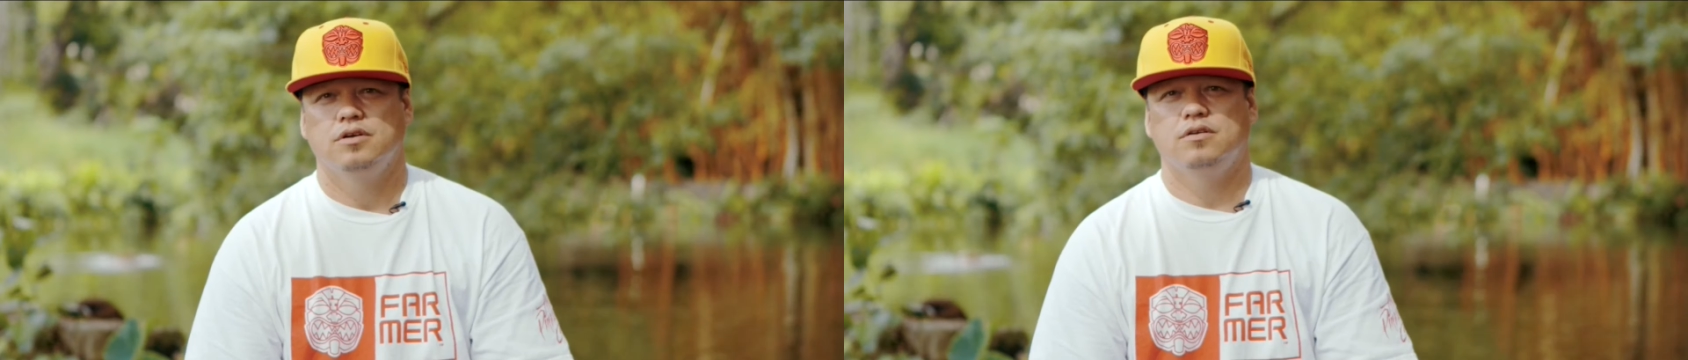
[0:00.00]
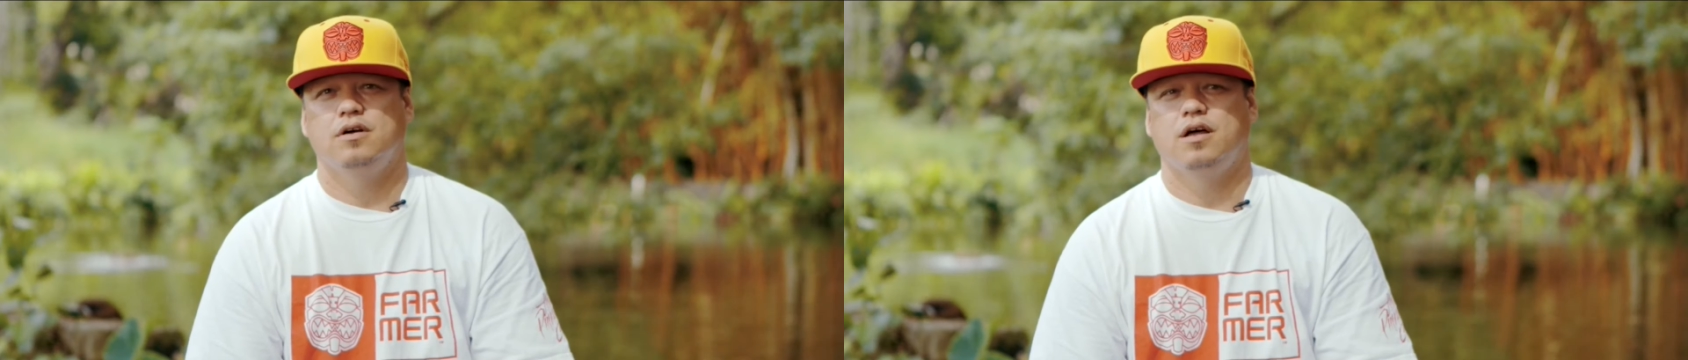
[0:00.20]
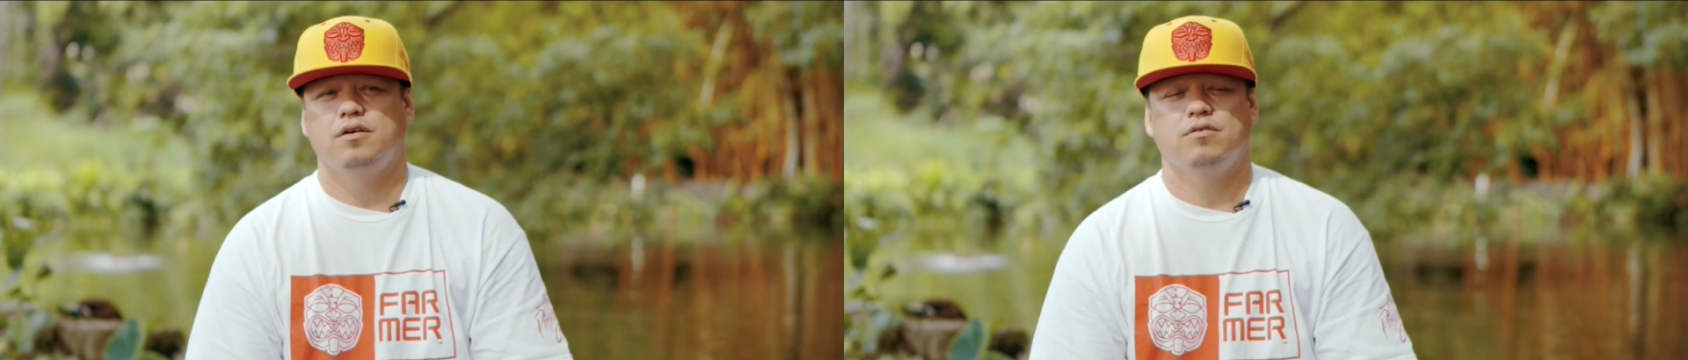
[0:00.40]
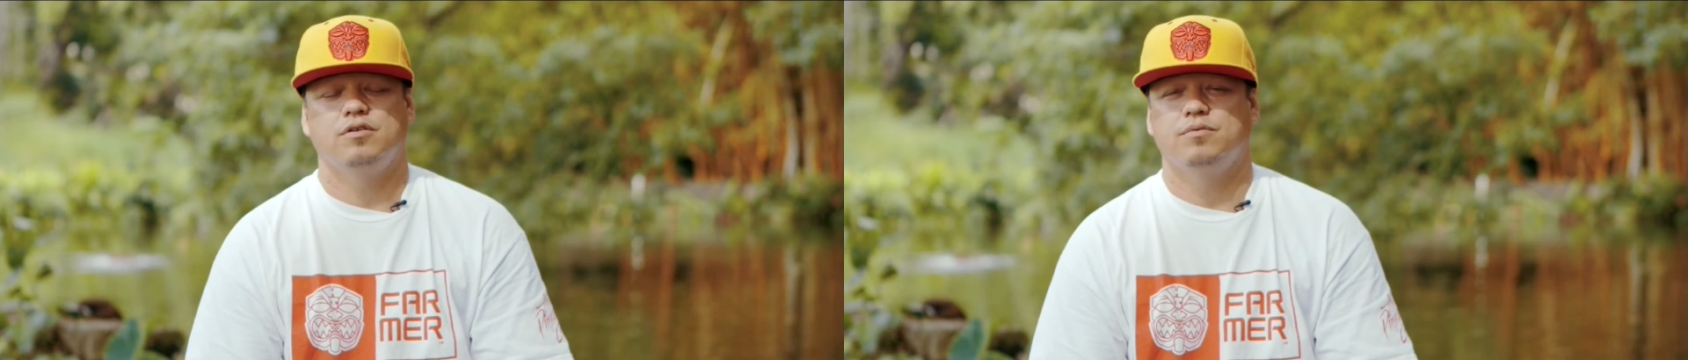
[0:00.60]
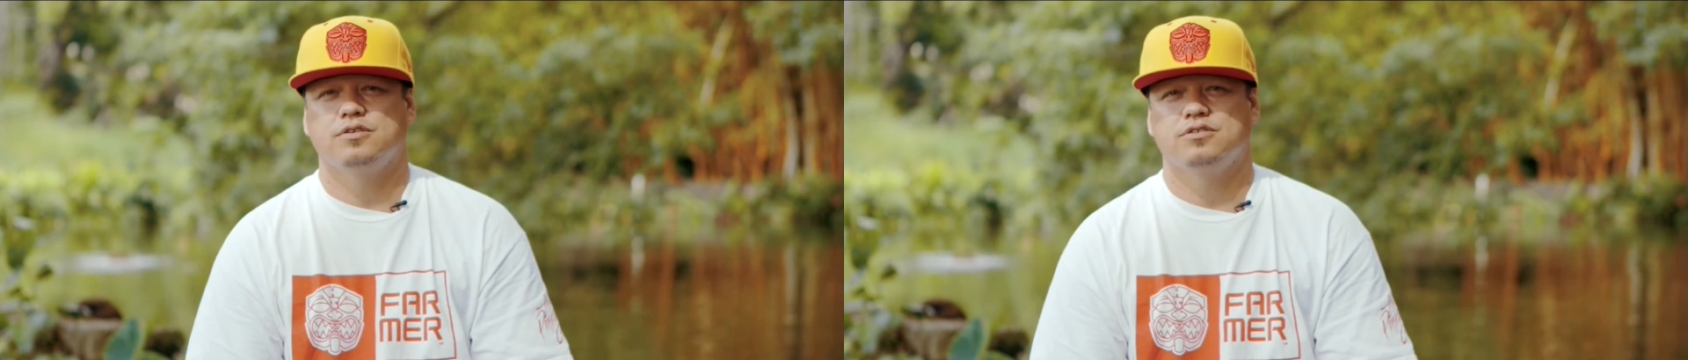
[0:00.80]
I
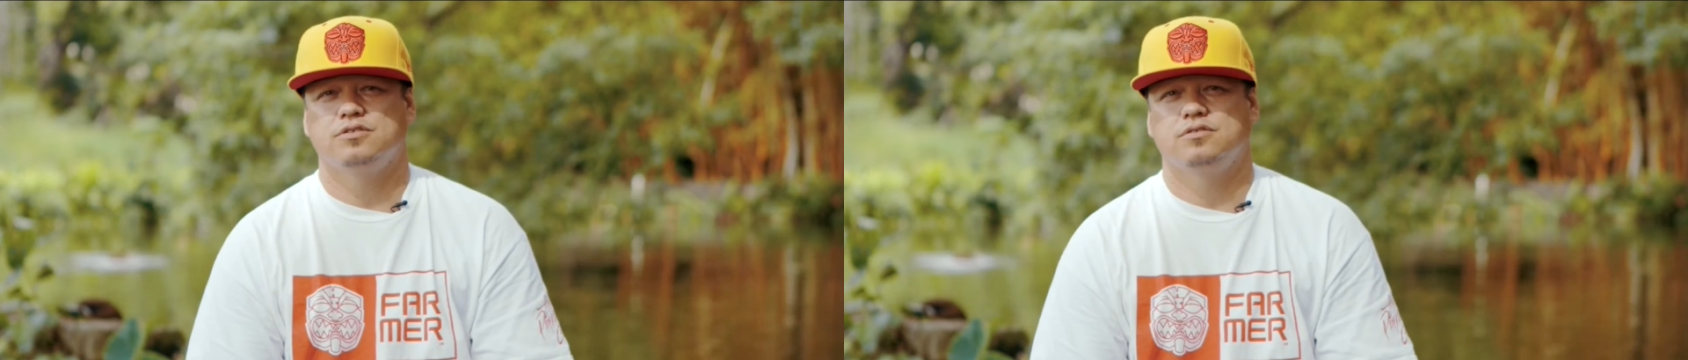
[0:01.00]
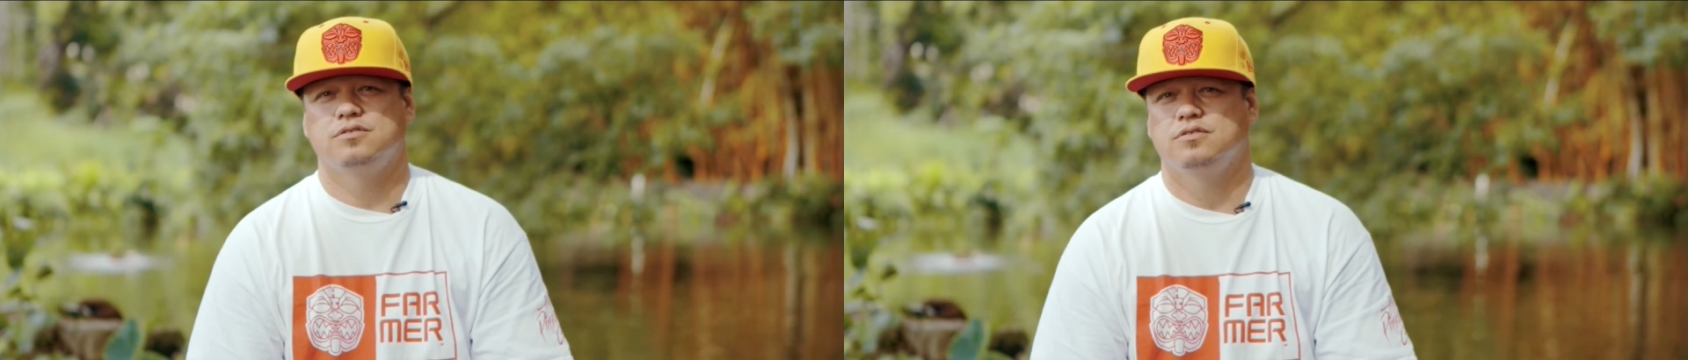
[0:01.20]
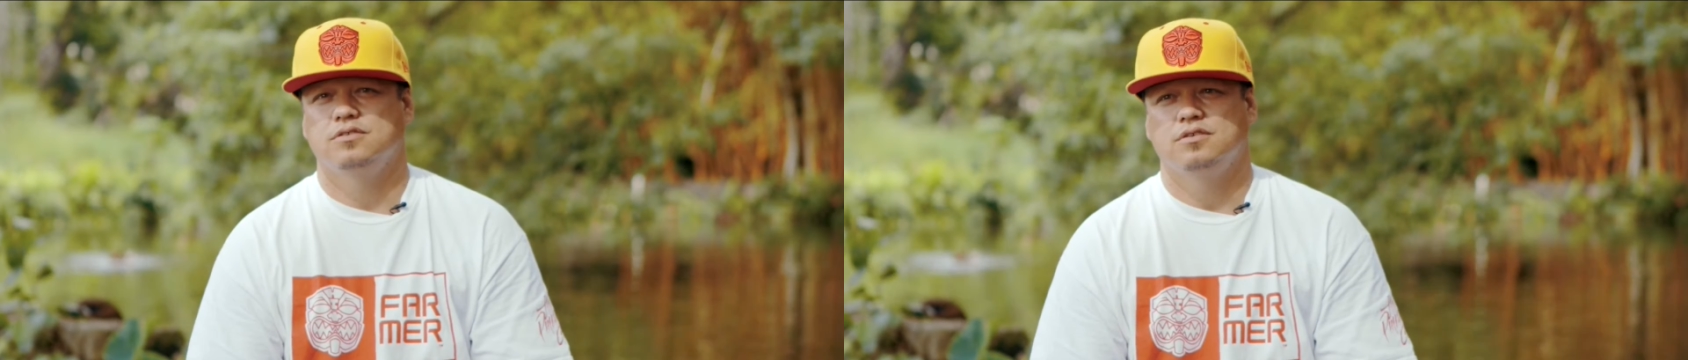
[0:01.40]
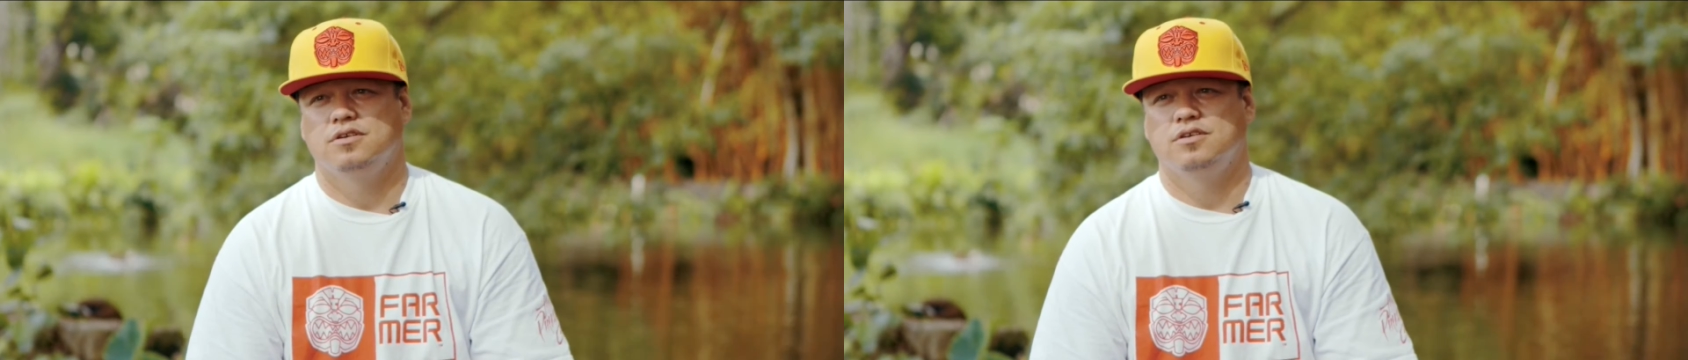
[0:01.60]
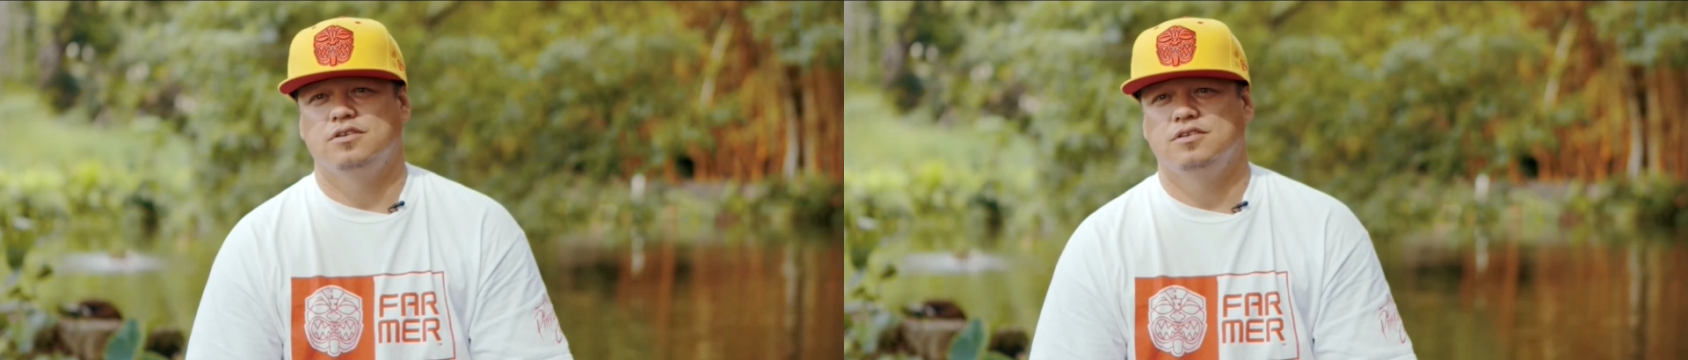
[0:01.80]
don't want to,
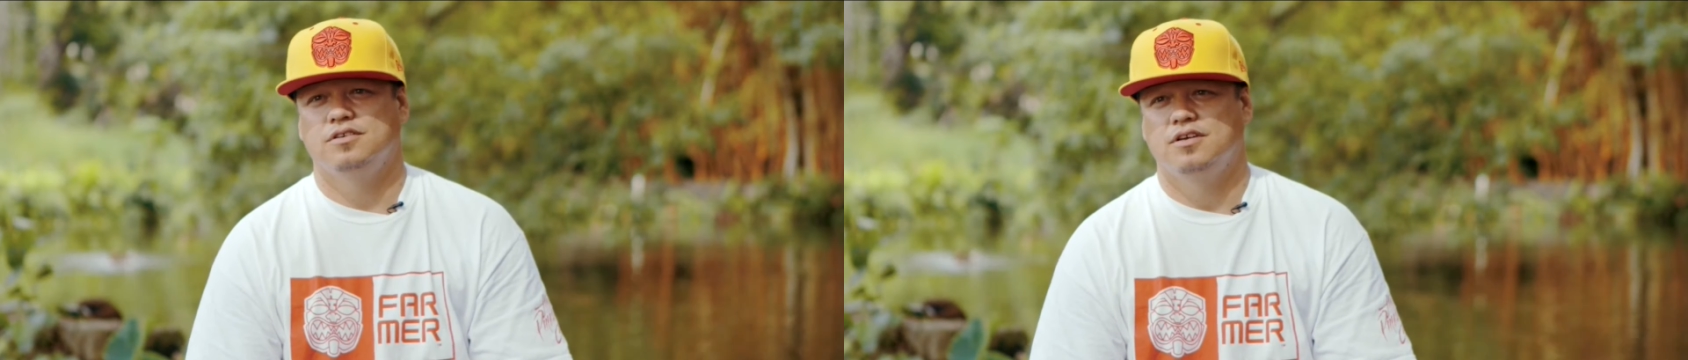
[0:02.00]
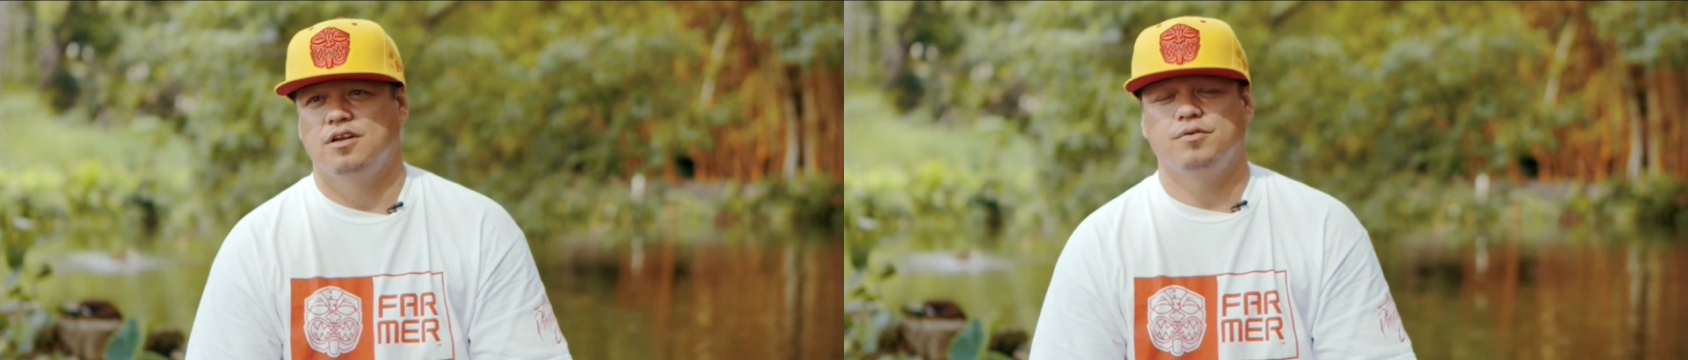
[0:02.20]
I